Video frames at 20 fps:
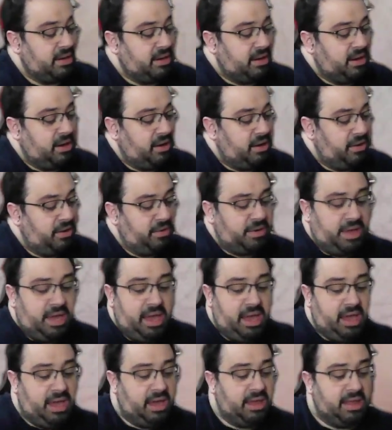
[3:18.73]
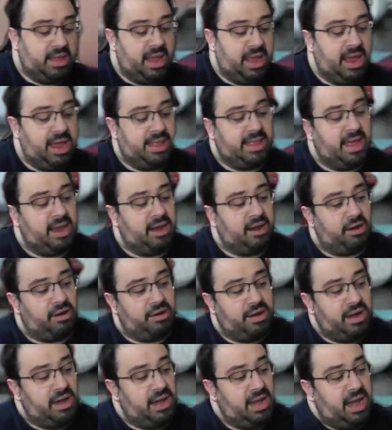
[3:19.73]
Okay, and then our
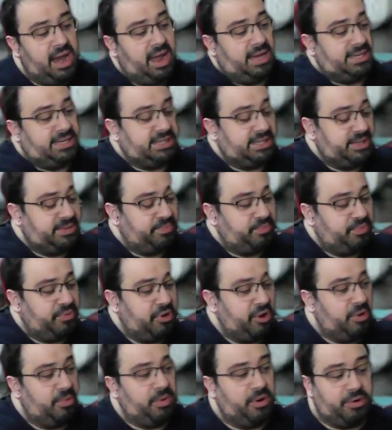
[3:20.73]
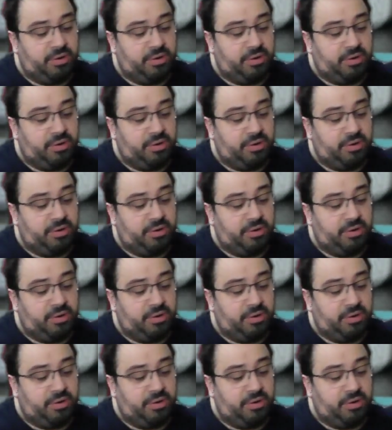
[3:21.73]
next promo